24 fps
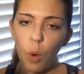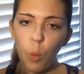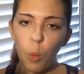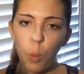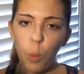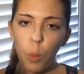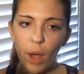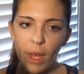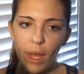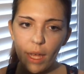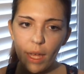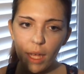
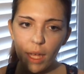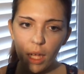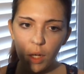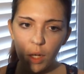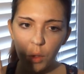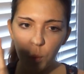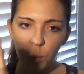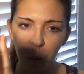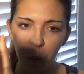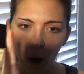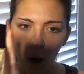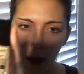Wet
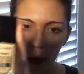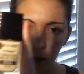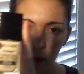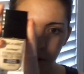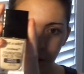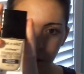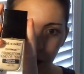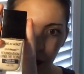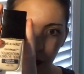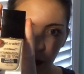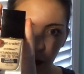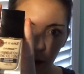and
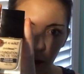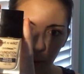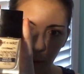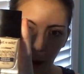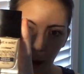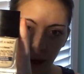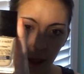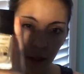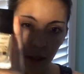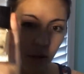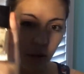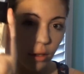Wild,
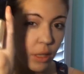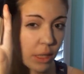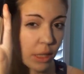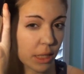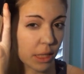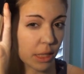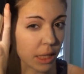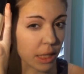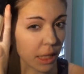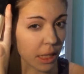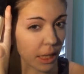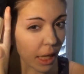right? You can
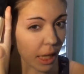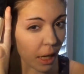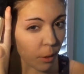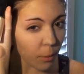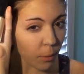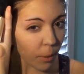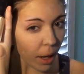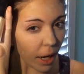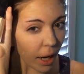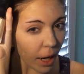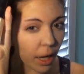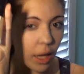see that,
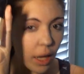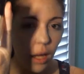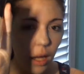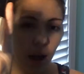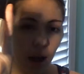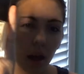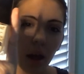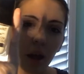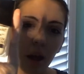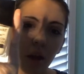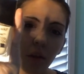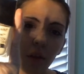right?
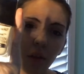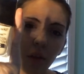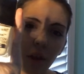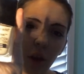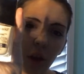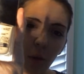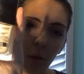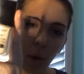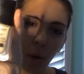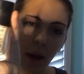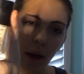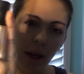
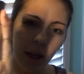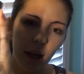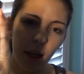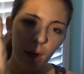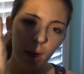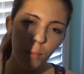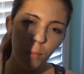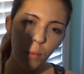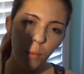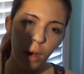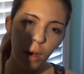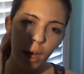The Wet
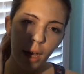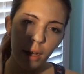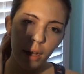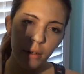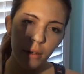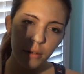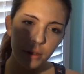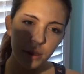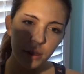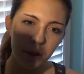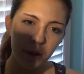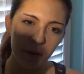and
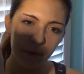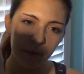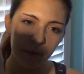Wild